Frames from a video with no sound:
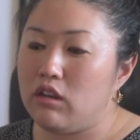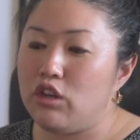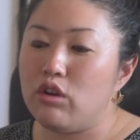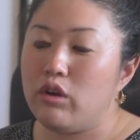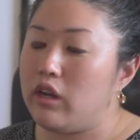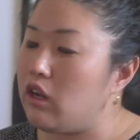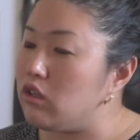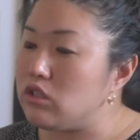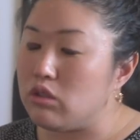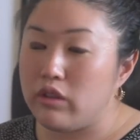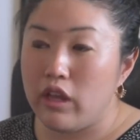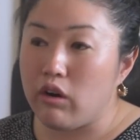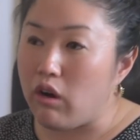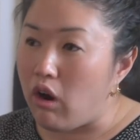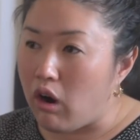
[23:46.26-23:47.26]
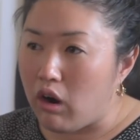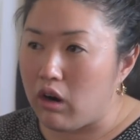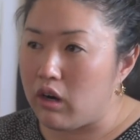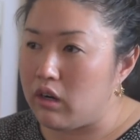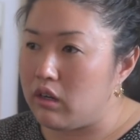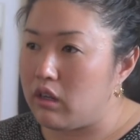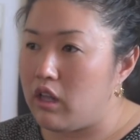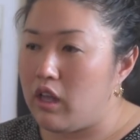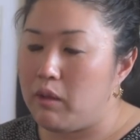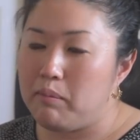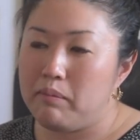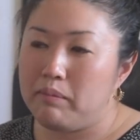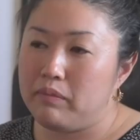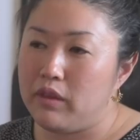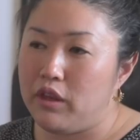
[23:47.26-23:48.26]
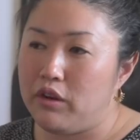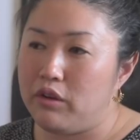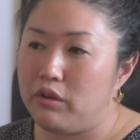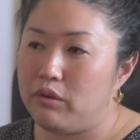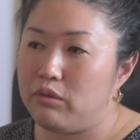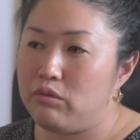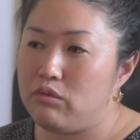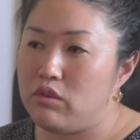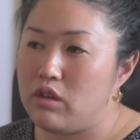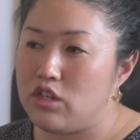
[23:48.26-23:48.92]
know, and also there are, you know,